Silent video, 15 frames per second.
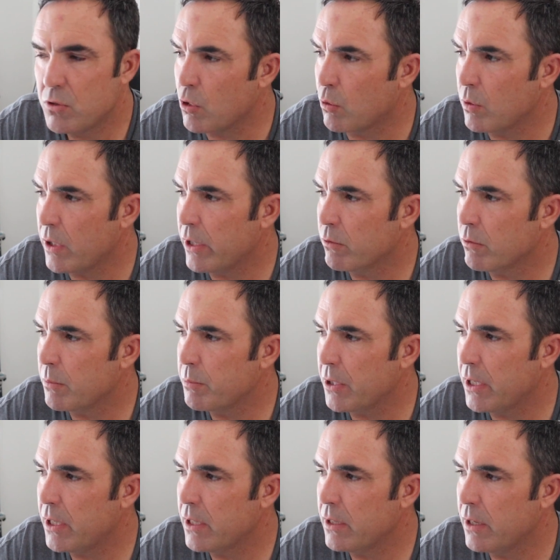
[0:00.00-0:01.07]
Don't interrupt
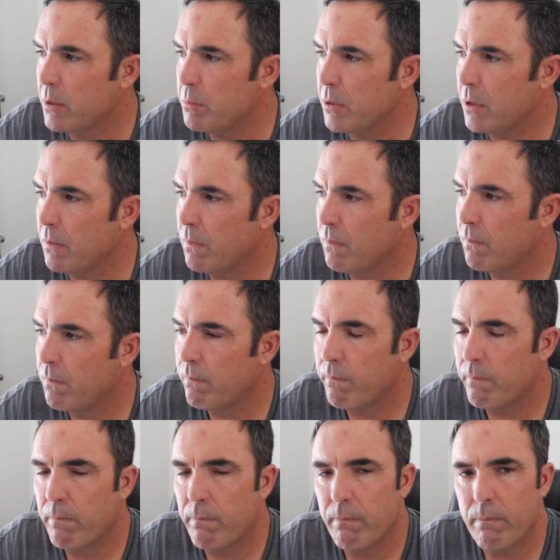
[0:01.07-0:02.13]
again, hippie.
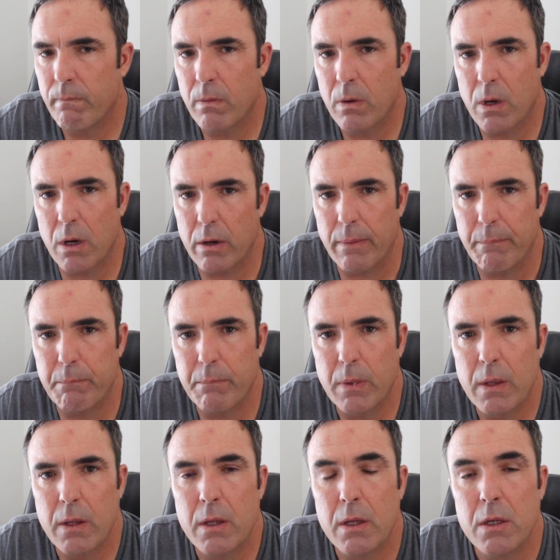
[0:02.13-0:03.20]
All right.
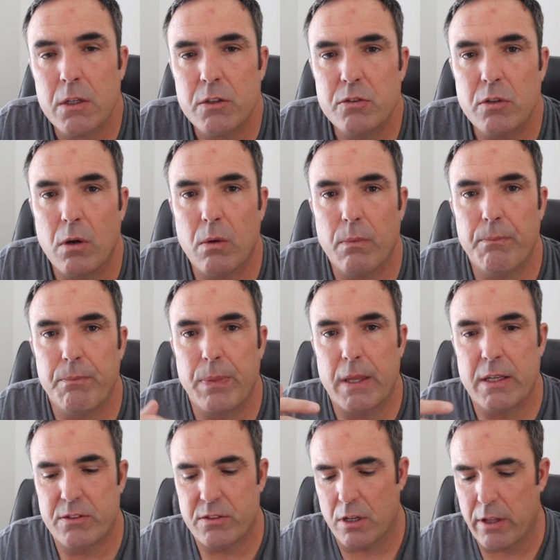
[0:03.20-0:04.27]
So
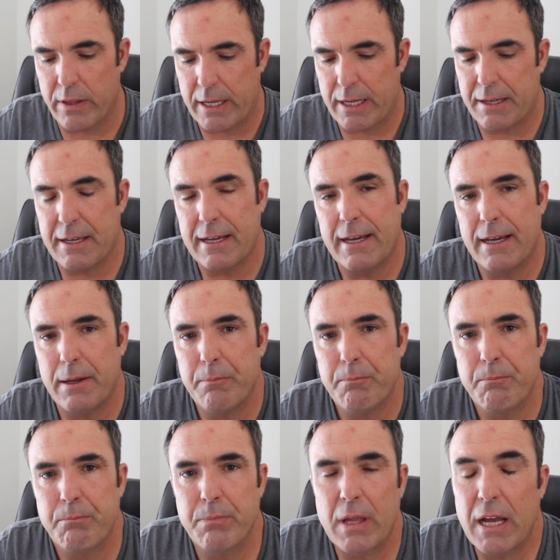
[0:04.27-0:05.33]
I saw that guy.
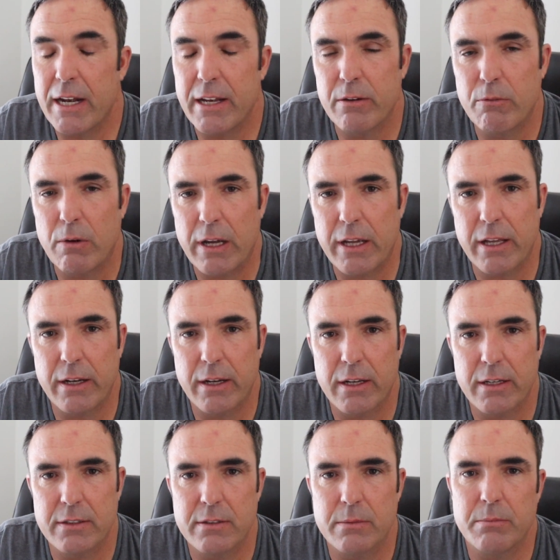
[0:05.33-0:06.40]
I didn't
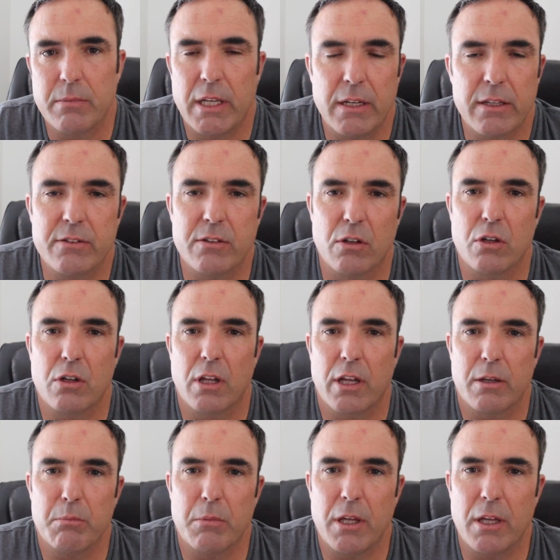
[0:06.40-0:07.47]
recognize him. He doesn't look
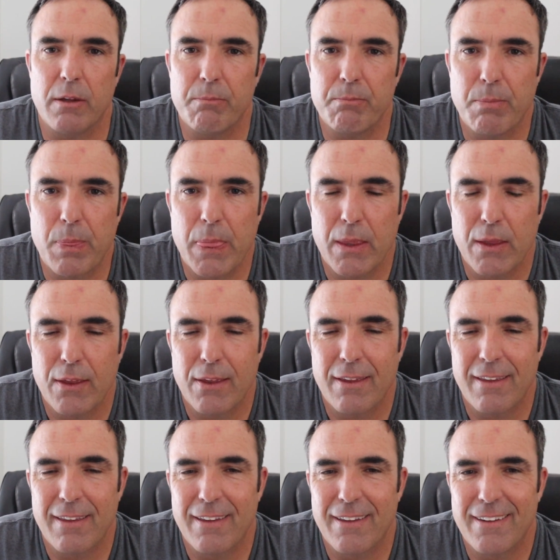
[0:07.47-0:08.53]
like me.
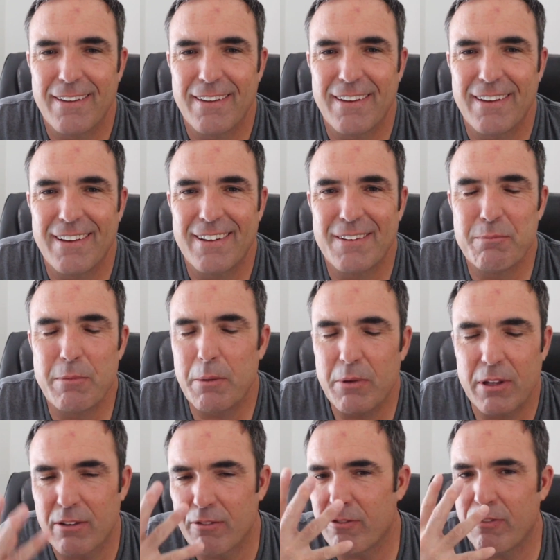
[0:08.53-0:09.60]
Maybe
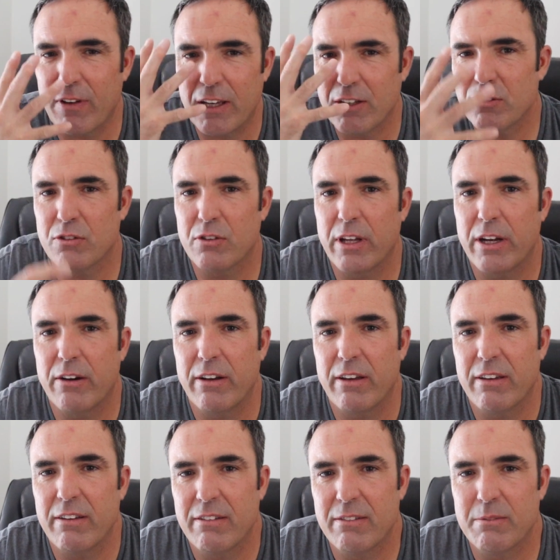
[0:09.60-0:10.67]
in the facial
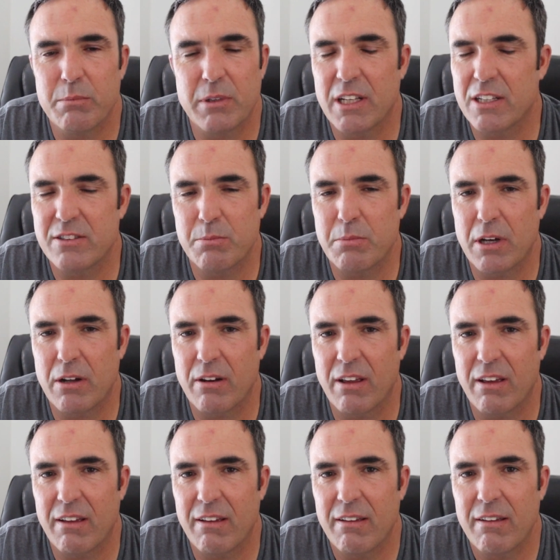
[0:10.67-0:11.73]
area, but that's about
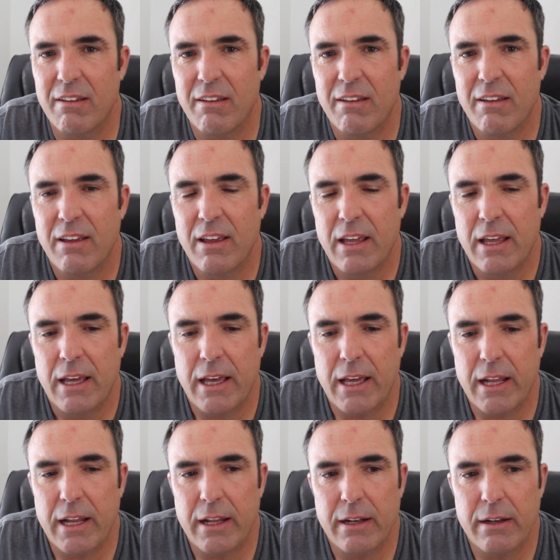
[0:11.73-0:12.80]
it.
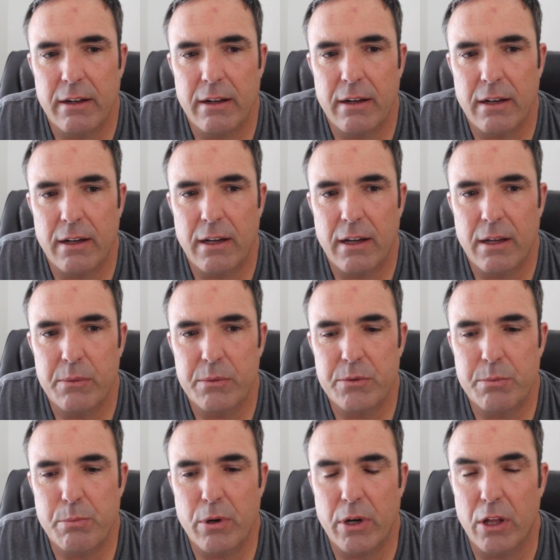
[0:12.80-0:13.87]
And I was
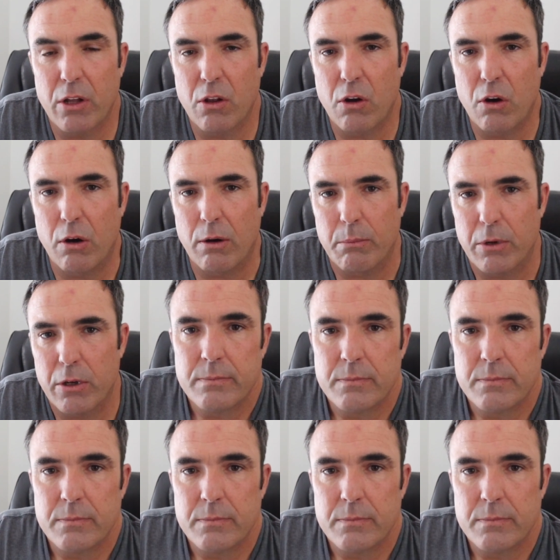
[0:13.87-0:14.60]
pretty alarmed.